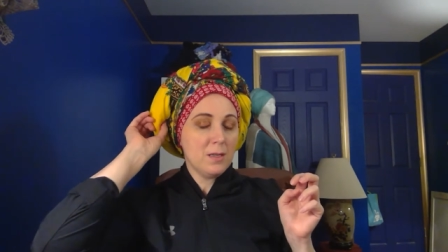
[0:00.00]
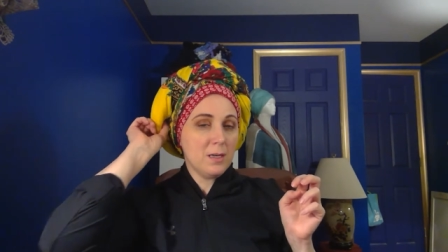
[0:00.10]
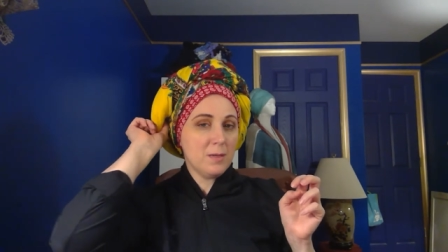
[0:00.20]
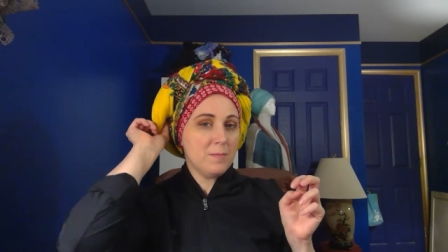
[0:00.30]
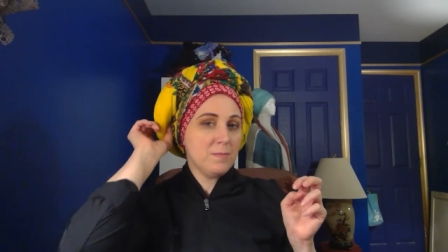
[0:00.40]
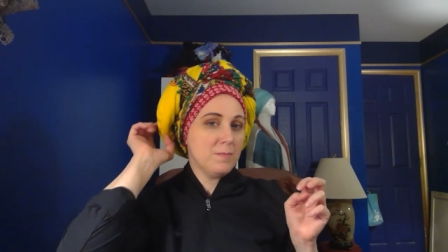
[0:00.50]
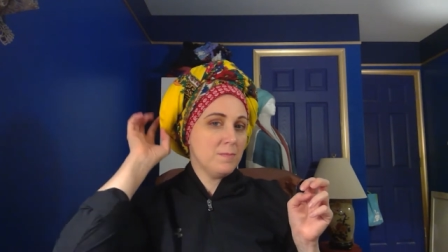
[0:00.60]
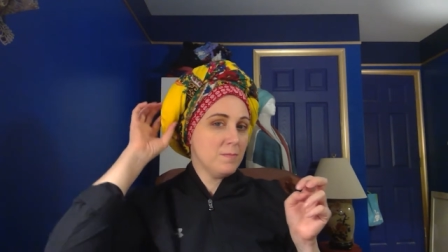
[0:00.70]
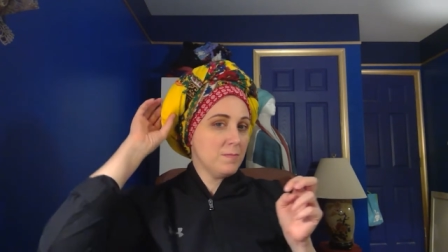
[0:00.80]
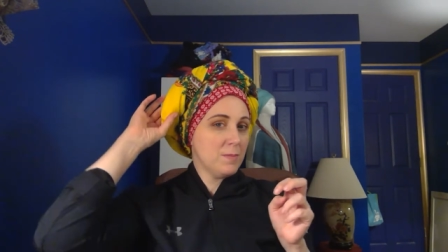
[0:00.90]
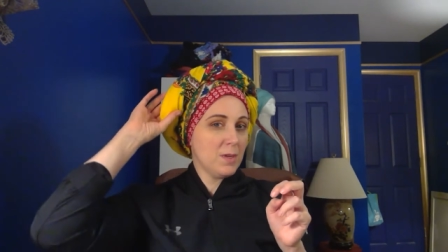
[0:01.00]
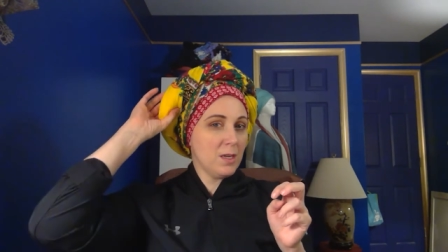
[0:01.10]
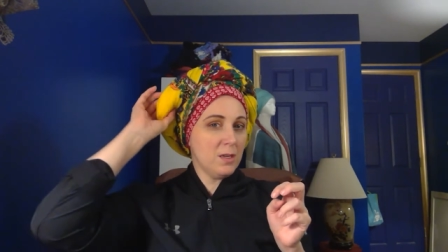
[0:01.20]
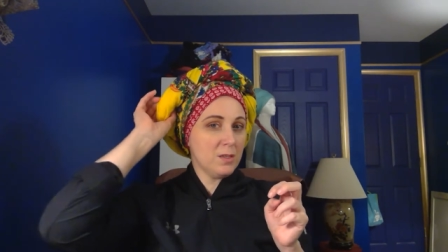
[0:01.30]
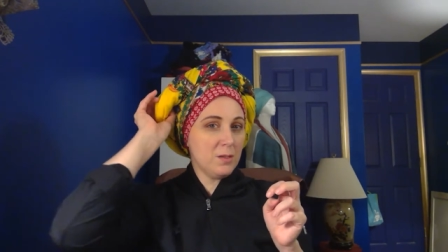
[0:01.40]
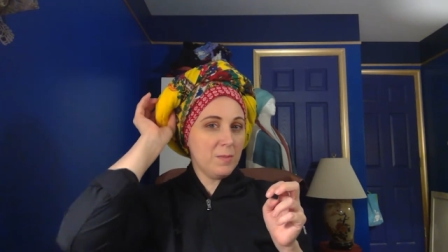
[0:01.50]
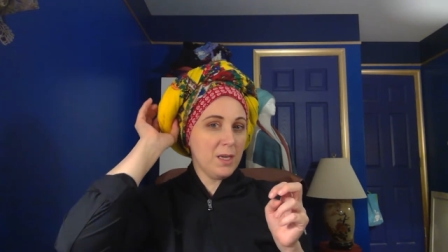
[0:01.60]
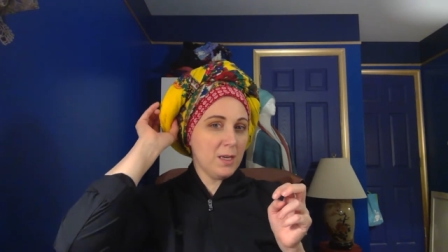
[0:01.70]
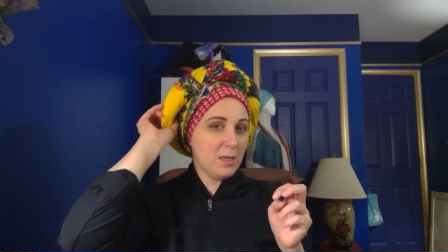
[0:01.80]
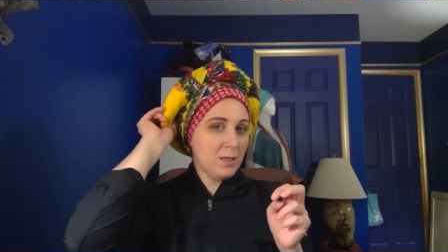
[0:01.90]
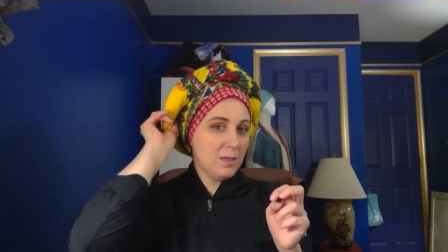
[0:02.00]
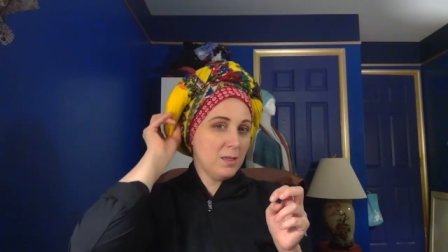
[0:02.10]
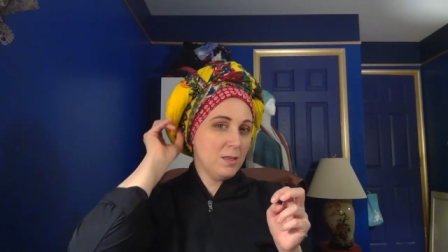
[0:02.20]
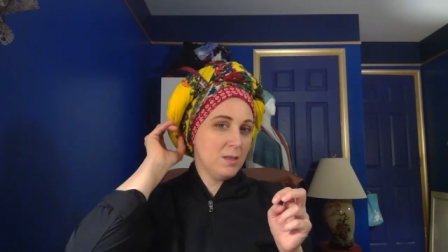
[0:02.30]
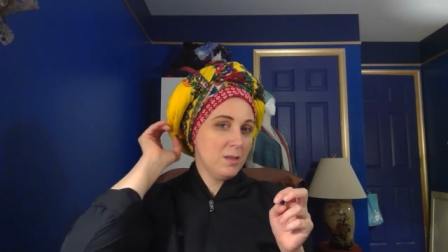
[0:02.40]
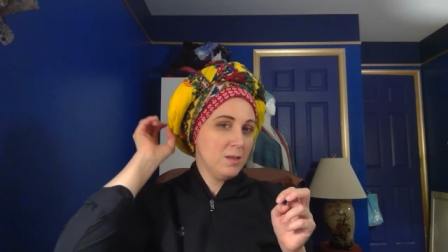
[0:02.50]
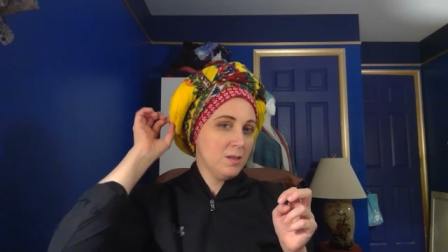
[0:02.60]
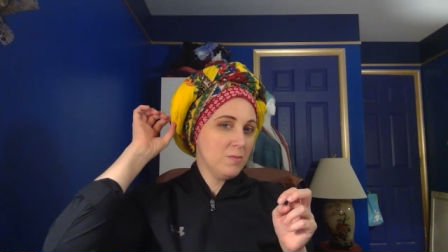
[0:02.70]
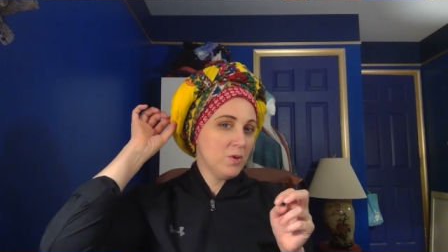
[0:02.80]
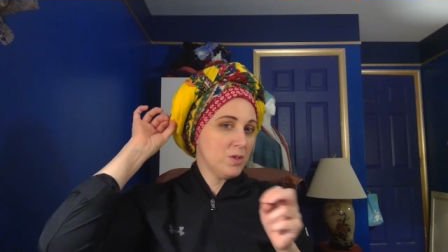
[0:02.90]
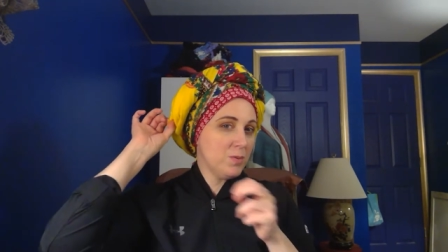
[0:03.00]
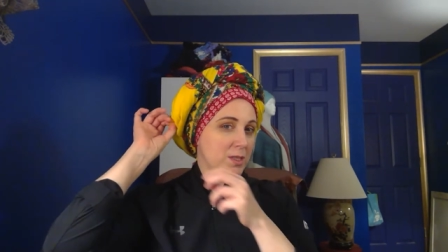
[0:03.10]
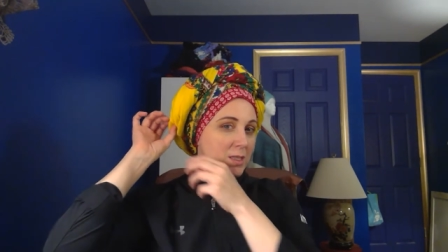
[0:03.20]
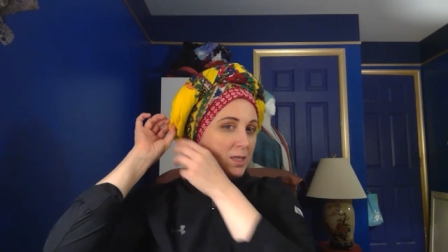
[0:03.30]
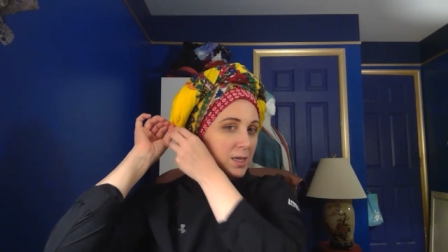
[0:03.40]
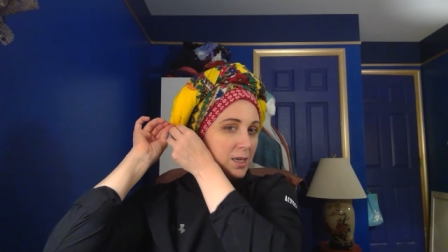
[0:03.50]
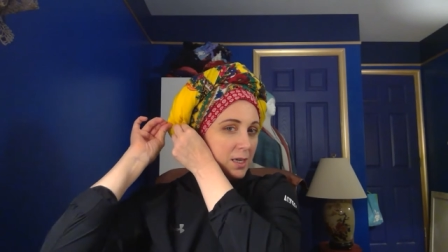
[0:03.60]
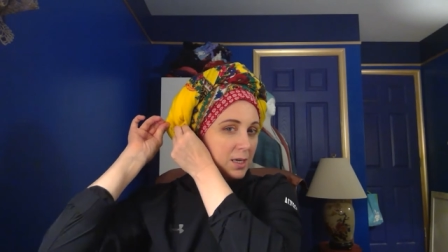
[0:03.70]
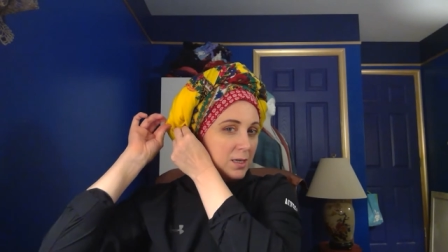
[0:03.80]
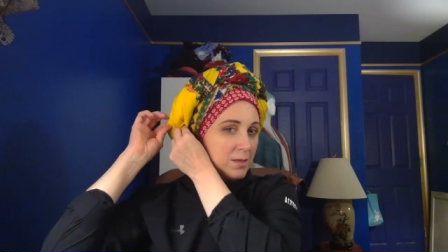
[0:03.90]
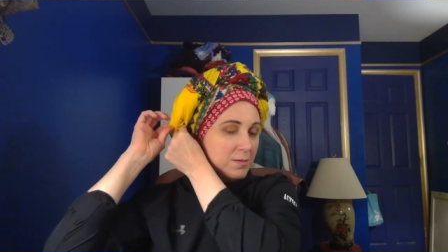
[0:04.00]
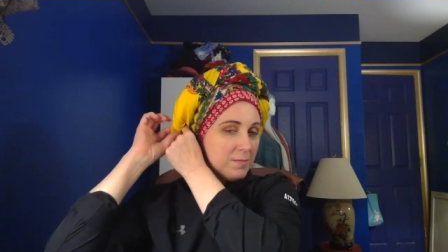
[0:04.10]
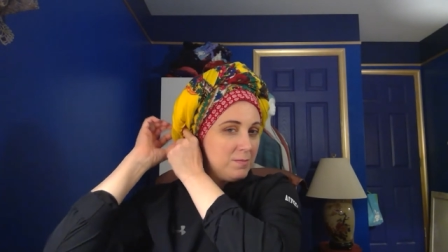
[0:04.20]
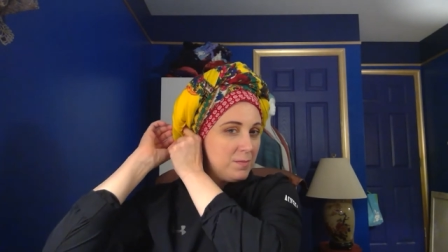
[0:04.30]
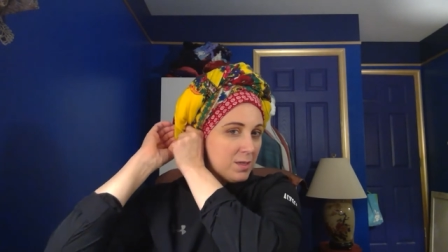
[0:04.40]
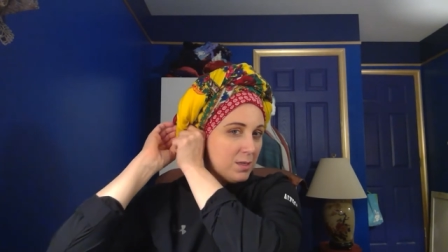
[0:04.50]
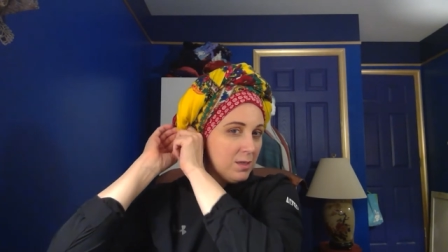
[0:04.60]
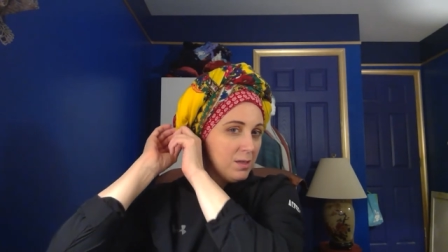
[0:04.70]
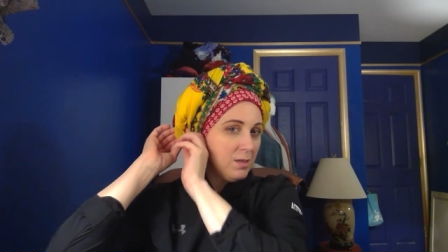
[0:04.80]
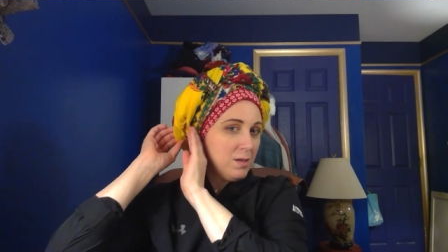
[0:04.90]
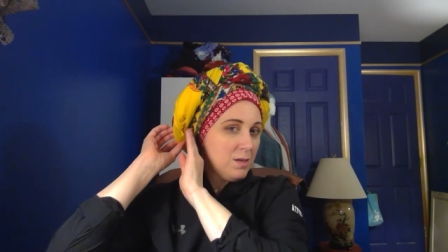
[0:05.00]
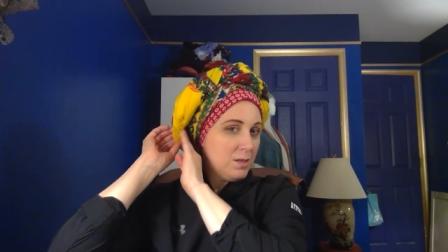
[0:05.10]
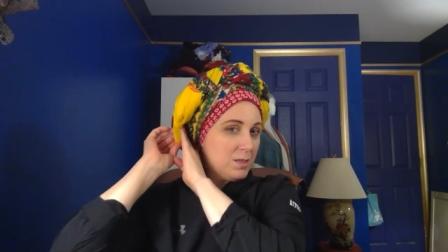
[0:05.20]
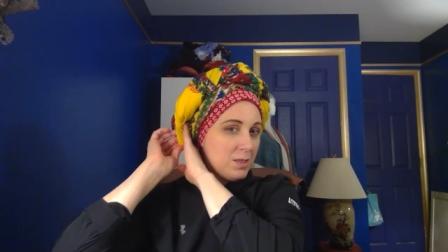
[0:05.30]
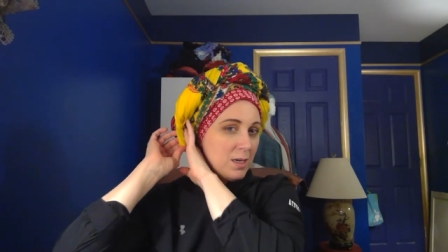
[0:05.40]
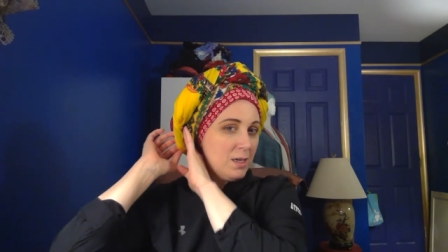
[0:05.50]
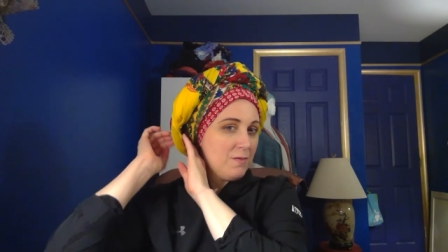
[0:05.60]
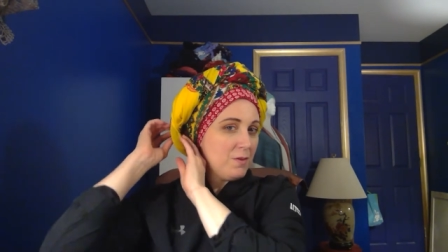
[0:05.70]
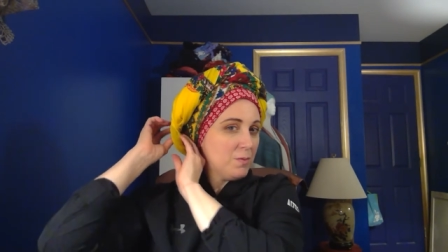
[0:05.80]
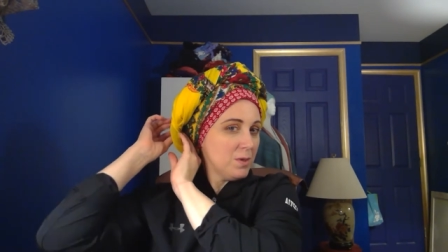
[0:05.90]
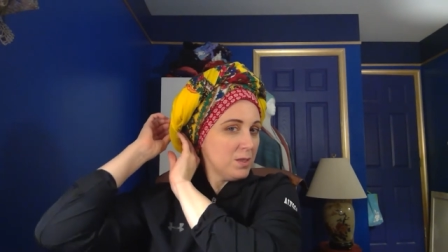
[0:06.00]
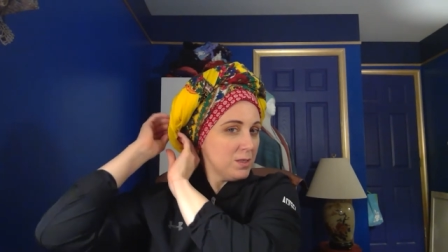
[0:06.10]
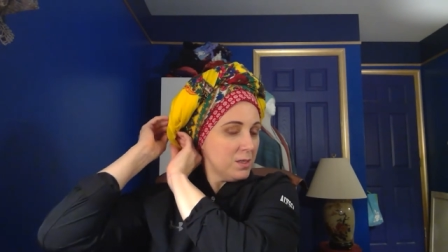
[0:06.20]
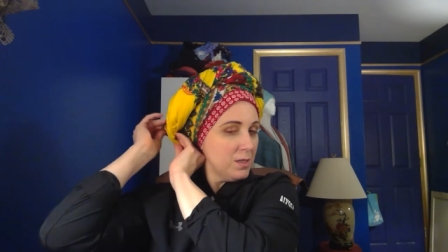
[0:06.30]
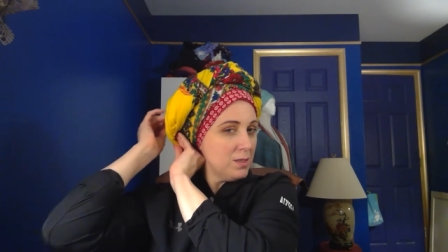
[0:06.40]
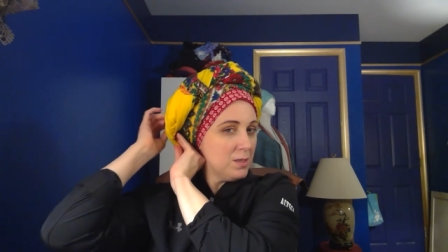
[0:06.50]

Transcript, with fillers: Um, can also make it more twisty like on the side if you want.